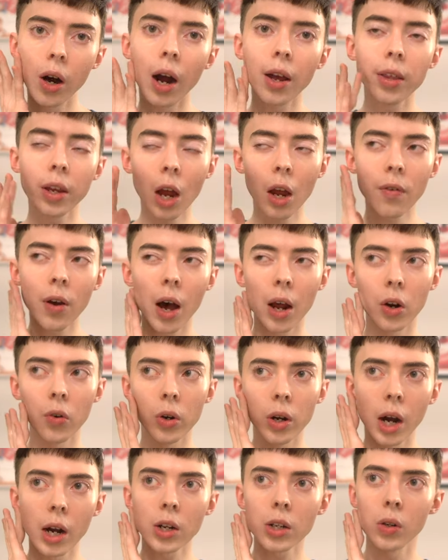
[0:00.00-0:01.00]
it. I think I've had a
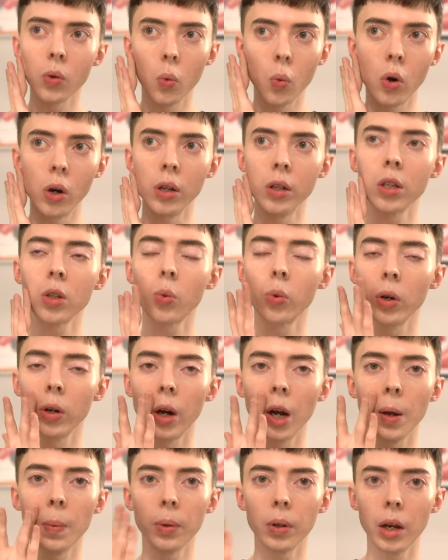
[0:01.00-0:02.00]
reaction once where
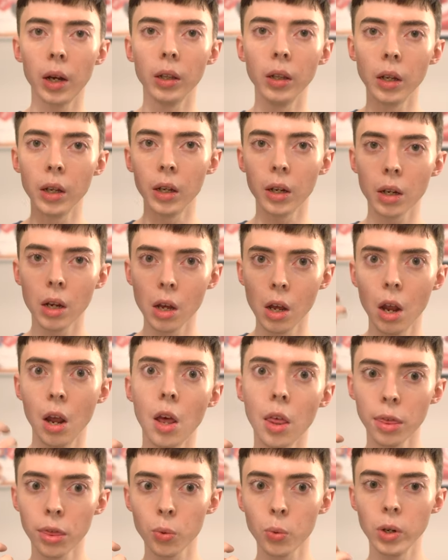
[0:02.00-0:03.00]
I applied like
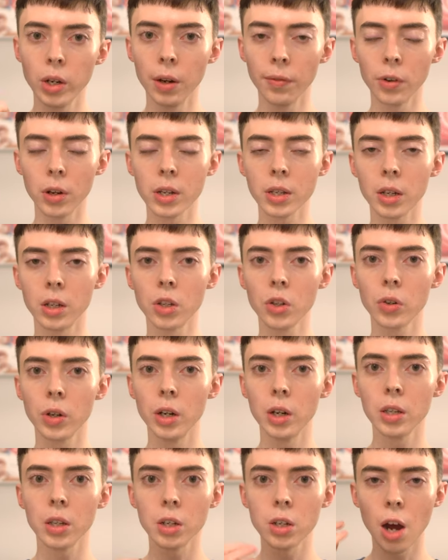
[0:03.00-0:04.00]
three different
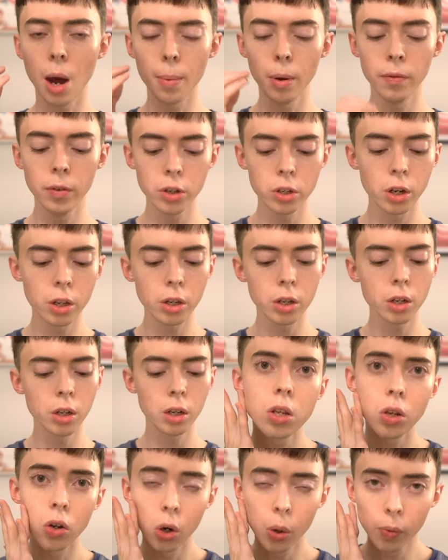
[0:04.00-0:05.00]
sunscreens on top of each other.
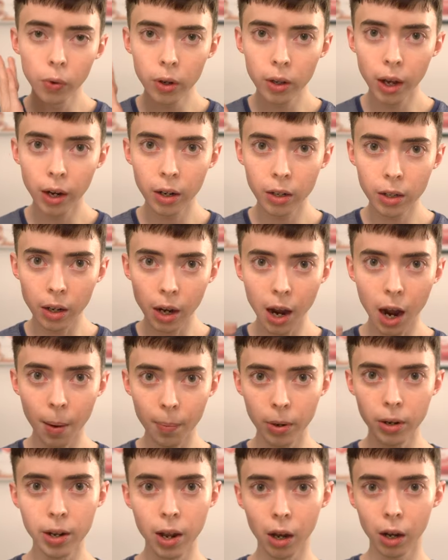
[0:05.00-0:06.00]
So hopefully that doesn't
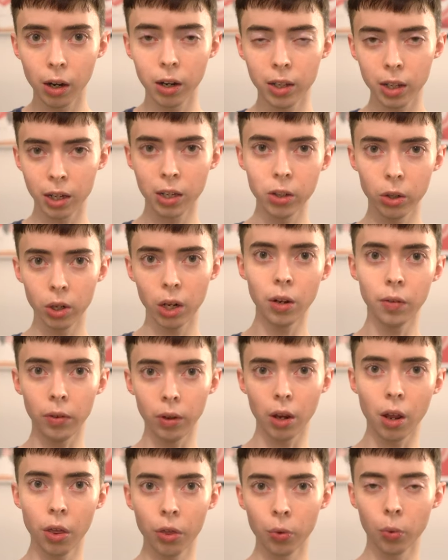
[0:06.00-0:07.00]
happen now because I still have
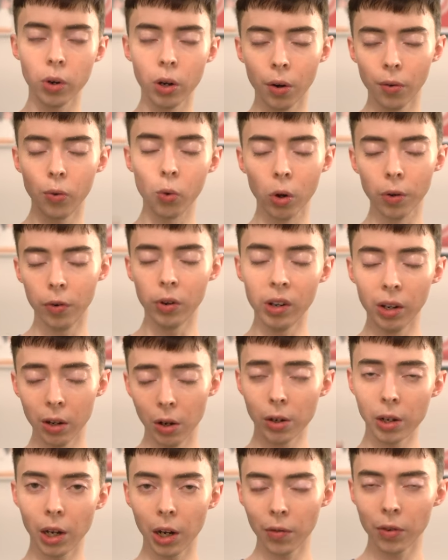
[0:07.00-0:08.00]
like three or four
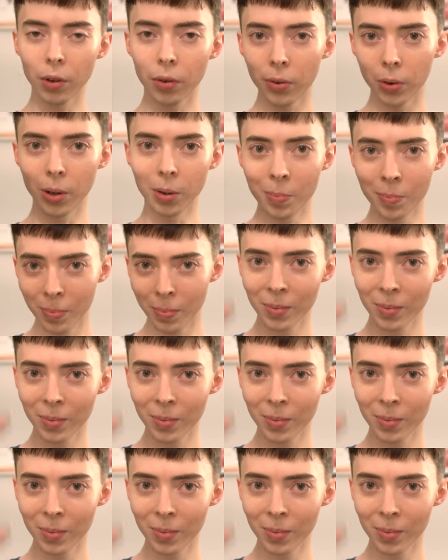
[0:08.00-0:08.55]
videos I have to film